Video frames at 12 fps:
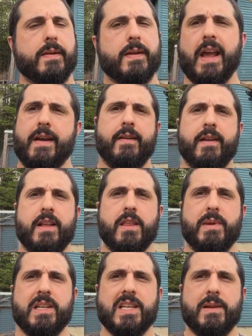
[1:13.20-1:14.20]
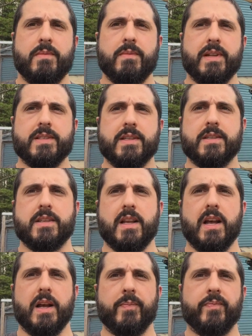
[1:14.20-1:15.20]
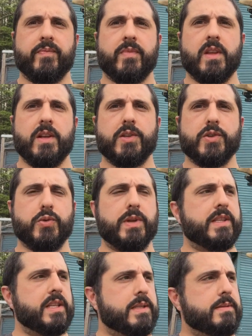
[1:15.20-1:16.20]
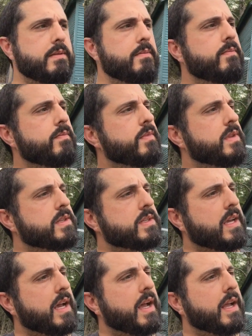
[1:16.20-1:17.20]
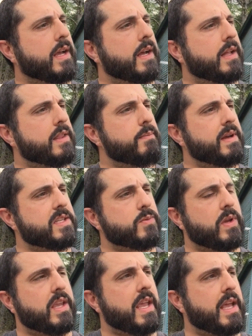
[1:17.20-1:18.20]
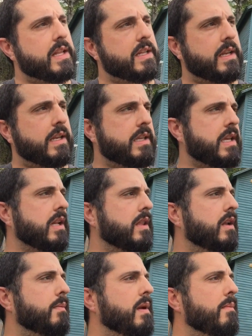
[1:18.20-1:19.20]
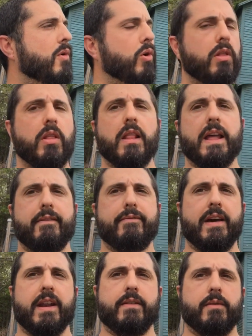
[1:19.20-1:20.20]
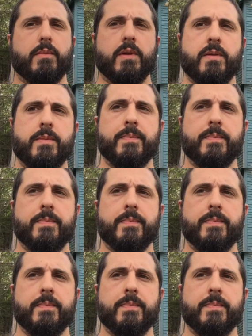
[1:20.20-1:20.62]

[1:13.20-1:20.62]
yeah, in the meantime, let's just treat this guy the best we can, get a little bit more life out of him.